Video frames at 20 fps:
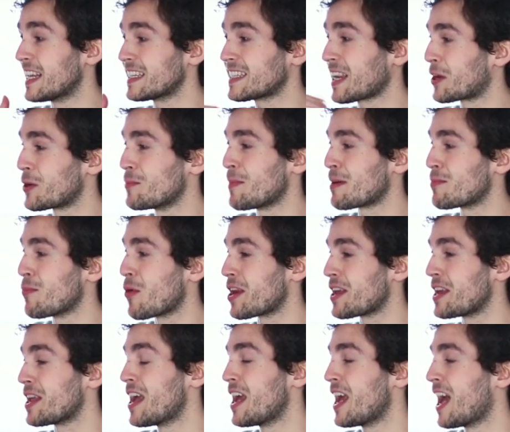yes, I could make
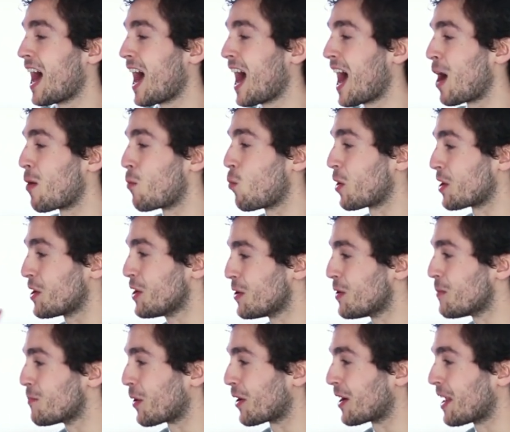money uh, one
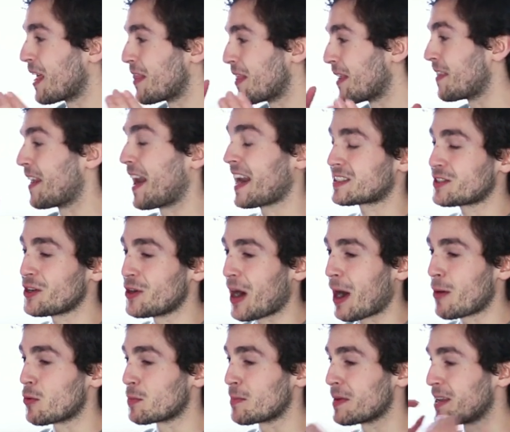year, but then the next year
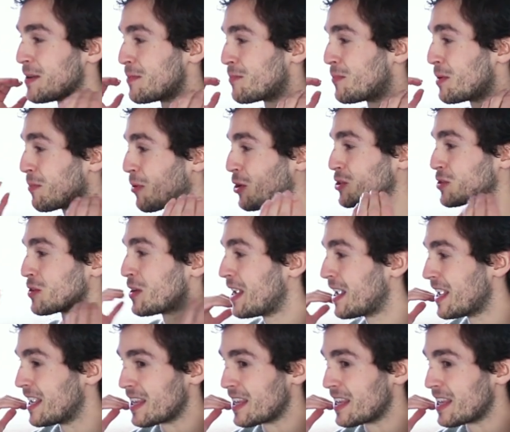I would be pretty much